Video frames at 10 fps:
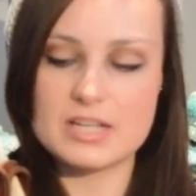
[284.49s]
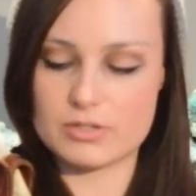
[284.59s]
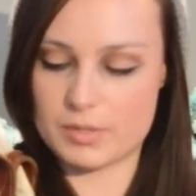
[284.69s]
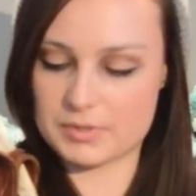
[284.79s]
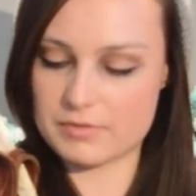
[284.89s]

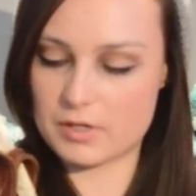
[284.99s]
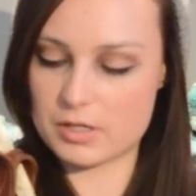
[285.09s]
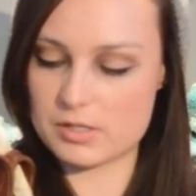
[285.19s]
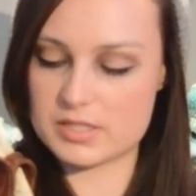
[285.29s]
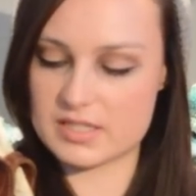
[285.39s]
So I believe
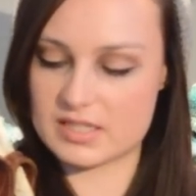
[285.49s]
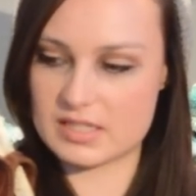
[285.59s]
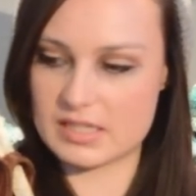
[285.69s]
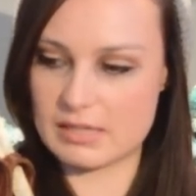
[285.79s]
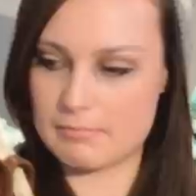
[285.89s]
hers is
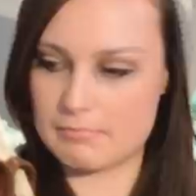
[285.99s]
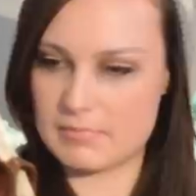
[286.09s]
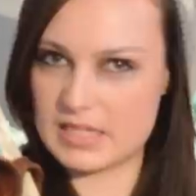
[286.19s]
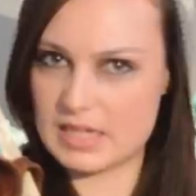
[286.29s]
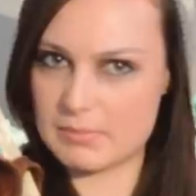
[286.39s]
the
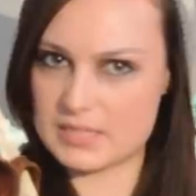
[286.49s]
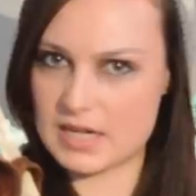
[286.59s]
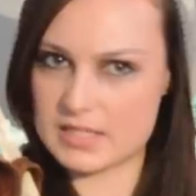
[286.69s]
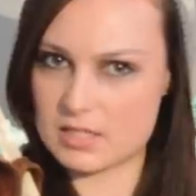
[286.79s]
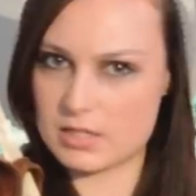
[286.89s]

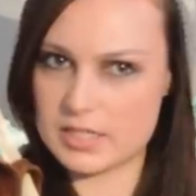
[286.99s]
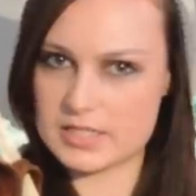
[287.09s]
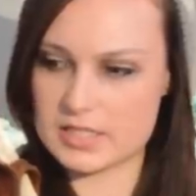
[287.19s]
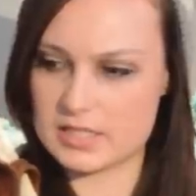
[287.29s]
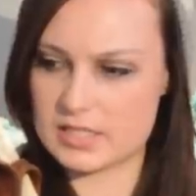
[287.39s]
medium-sized
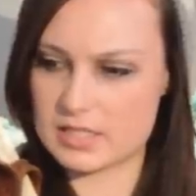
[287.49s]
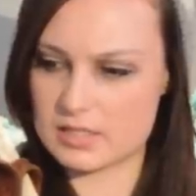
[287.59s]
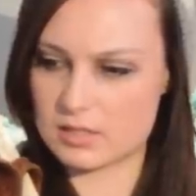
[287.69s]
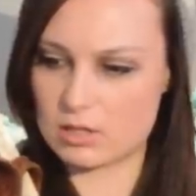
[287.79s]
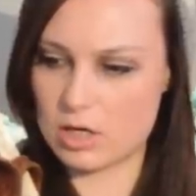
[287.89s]
harness and his
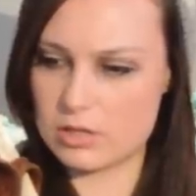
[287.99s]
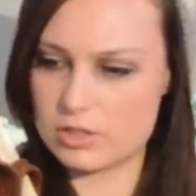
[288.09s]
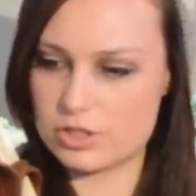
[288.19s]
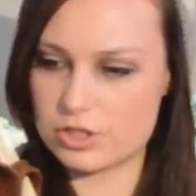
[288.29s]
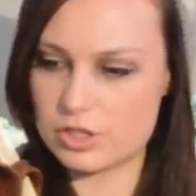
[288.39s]
is the
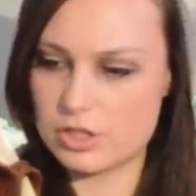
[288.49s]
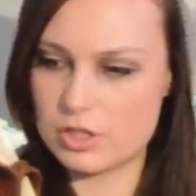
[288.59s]
large.